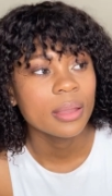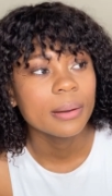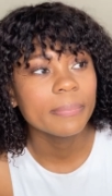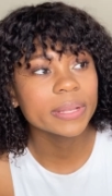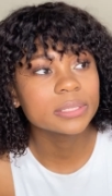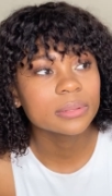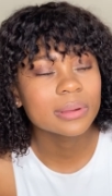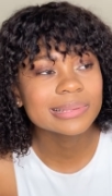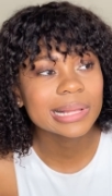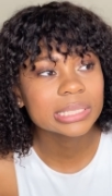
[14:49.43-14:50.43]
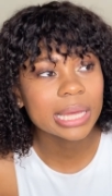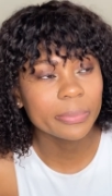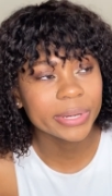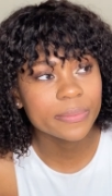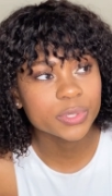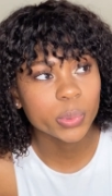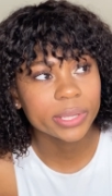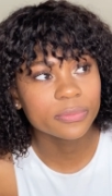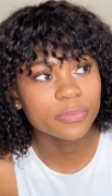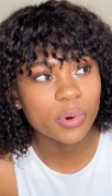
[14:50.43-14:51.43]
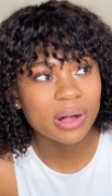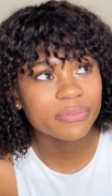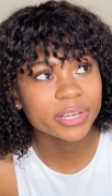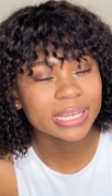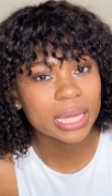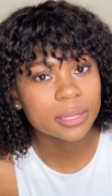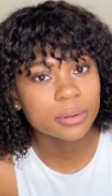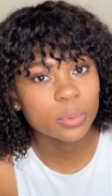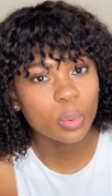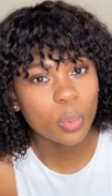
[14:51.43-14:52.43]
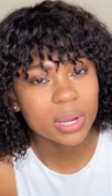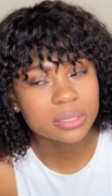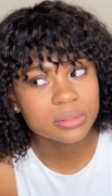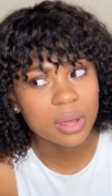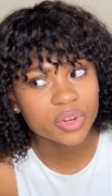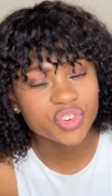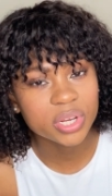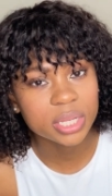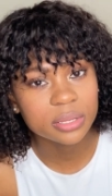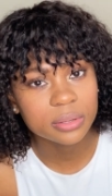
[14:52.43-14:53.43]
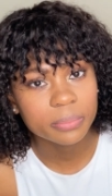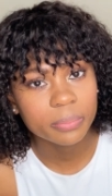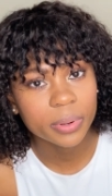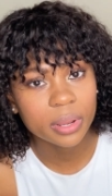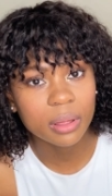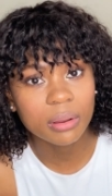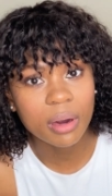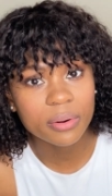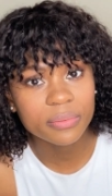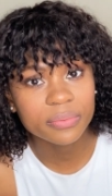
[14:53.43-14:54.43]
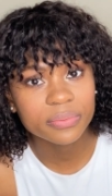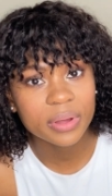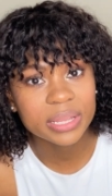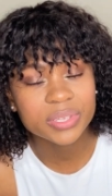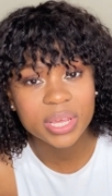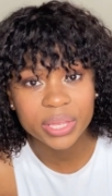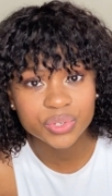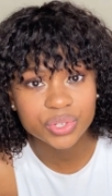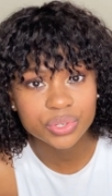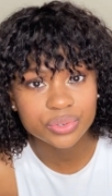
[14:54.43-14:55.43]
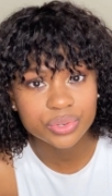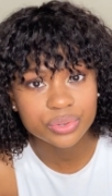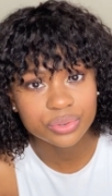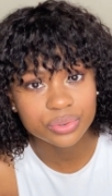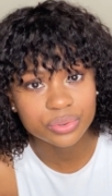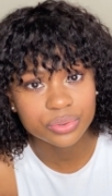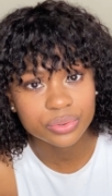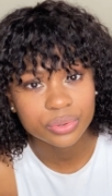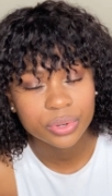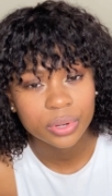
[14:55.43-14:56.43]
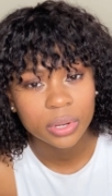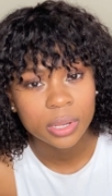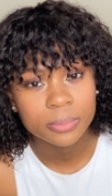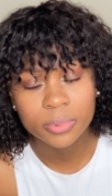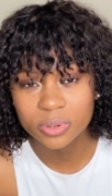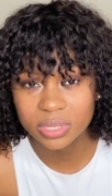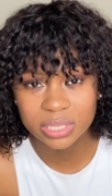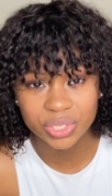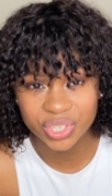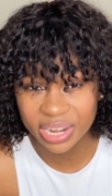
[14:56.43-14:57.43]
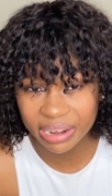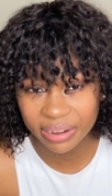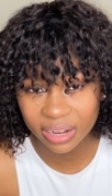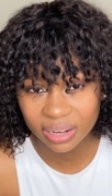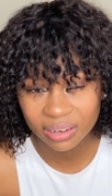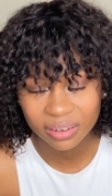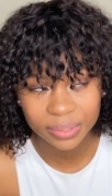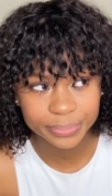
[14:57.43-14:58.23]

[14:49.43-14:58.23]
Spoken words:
but the consulting company I was working for, I felt like was not really putting a lot of attention to process engineering.